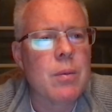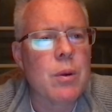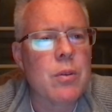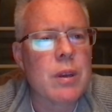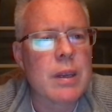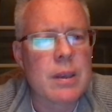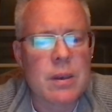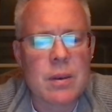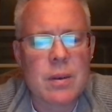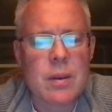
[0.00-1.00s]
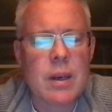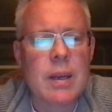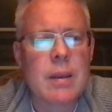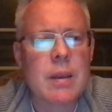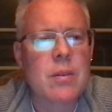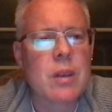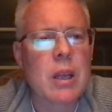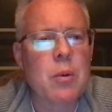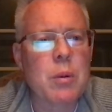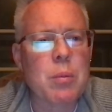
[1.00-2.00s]
One second here. All right,
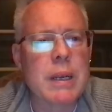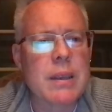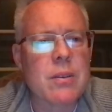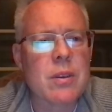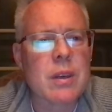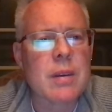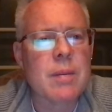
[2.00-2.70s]
I don't want to break his.